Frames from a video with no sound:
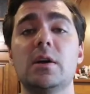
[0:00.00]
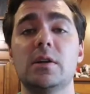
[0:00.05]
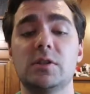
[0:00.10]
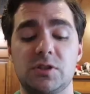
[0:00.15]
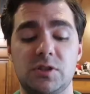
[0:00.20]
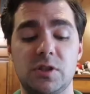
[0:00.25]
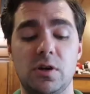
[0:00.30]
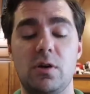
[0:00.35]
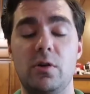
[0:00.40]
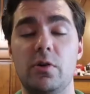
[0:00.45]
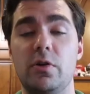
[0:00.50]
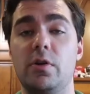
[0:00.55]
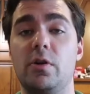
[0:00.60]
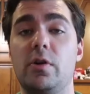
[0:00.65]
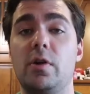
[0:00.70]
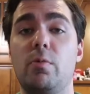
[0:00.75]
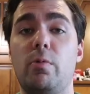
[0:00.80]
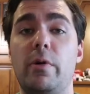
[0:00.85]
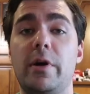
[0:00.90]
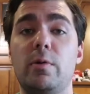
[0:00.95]
So you're
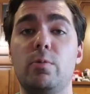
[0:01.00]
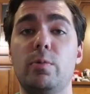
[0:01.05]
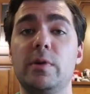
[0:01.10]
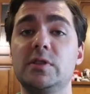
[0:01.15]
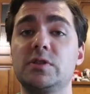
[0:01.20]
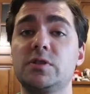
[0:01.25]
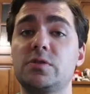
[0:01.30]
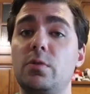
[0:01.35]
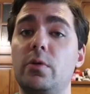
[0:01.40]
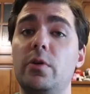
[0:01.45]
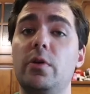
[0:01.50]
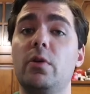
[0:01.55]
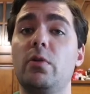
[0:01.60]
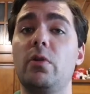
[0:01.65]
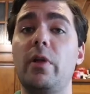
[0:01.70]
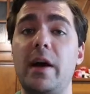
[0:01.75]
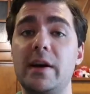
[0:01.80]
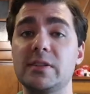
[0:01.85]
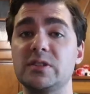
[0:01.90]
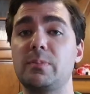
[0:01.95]
going to want to restore your
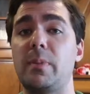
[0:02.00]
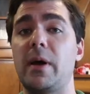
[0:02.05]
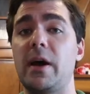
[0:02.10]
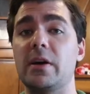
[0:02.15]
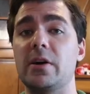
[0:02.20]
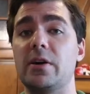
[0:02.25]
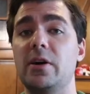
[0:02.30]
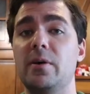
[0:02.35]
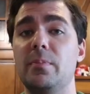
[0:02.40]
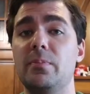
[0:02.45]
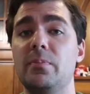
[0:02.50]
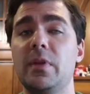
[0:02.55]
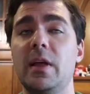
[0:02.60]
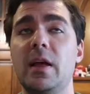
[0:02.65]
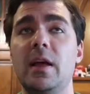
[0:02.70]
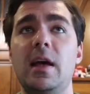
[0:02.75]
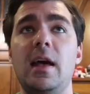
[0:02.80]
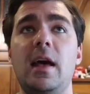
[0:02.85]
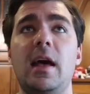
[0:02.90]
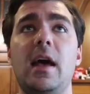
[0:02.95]
last backup.
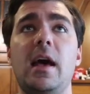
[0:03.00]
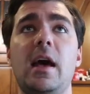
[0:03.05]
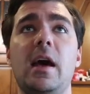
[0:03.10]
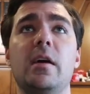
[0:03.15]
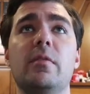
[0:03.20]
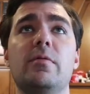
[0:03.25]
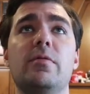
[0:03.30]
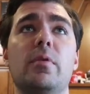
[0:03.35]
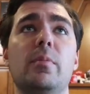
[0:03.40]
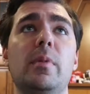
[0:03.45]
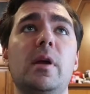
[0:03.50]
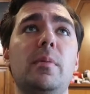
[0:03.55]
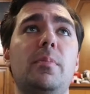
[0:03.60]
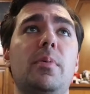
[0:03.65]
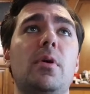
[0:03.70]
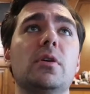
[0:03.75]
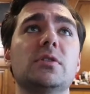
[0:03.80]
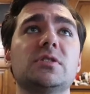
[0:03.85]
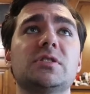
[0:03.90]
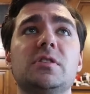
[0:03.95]
And for me
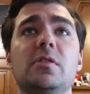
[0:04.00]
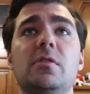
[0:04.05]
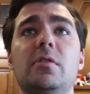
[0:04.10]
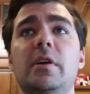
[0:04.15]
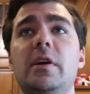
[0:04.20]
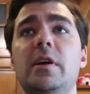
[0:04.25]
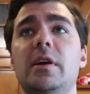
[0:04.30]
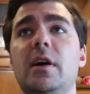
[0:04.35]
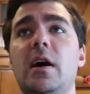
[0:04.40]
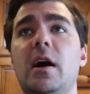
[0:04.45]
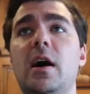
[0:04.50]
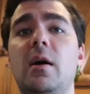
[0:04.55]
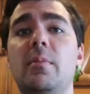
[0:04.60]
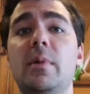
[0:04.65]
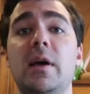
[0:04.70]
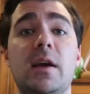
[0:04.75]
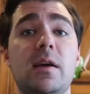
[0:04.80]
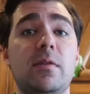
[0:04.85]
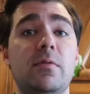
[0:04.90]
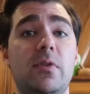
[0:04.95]
personally,
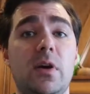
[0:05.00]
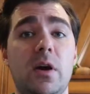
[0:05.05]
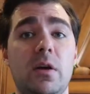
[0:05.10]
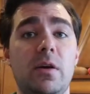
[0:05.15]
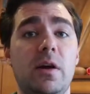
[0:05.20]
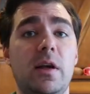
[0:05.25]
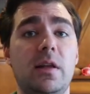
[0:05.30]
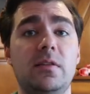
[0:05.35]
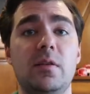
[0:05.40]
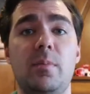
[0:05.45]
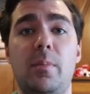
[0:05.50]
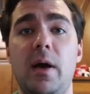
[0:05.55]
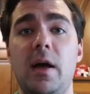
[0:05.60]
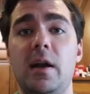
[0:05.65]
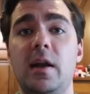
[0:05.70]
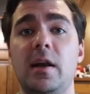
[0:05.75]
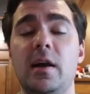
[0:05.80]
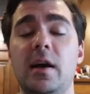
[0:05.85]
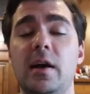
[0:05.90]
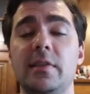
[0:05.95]
it can vary
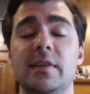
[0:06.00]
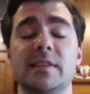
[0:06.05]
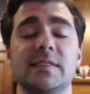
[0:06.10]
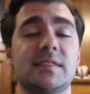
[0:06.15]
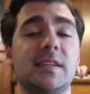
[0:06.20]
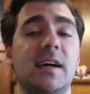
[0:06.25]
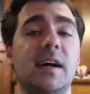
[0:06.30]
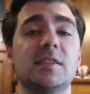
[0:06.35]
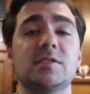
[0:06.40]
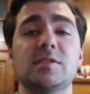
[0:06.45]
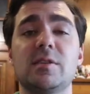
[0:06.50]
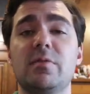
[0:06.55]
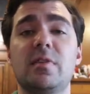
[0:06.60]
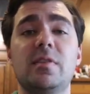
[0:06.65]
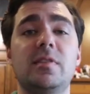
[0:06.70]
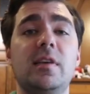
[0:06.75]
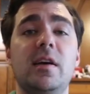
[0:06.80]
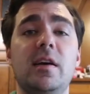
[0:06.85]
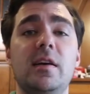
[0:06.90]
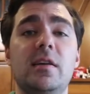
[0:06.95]
depending on the size of the
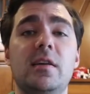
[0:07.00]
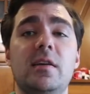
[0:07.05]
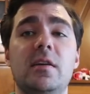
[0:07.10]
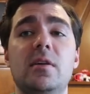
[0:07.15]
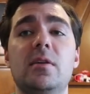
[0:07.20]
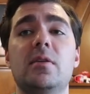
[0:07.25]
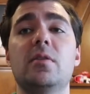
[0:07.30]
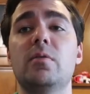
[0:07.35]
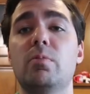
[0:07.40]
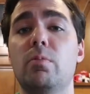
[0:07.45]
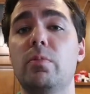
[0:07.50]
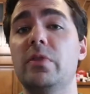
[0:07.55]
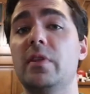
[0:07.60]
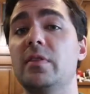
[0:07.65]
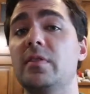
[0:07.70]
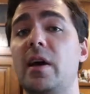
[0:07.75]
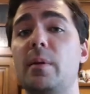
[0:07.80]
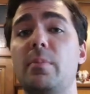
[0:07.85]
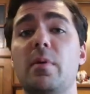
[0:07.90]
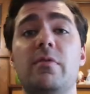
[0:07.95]
data, the
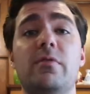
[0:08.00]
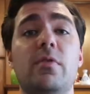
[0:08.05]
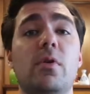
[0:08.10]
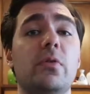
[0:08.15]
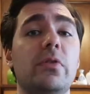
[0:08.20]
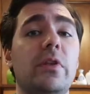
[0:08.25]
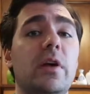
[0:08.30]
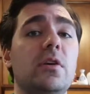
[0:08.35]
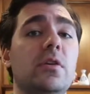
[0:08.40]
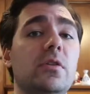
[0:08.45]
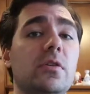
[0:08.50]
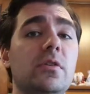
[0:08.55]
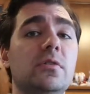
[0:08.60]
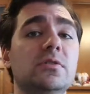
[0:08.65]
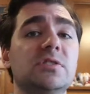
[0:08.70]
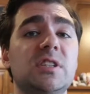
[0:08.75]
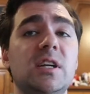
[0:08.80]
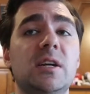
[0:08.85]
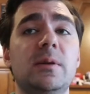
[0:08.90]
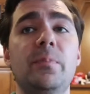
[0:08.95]
type of phone that you're
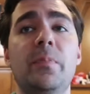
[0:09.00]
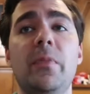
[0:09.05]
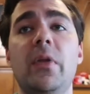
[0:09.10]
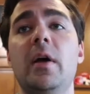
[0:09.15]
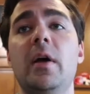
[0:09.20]
using.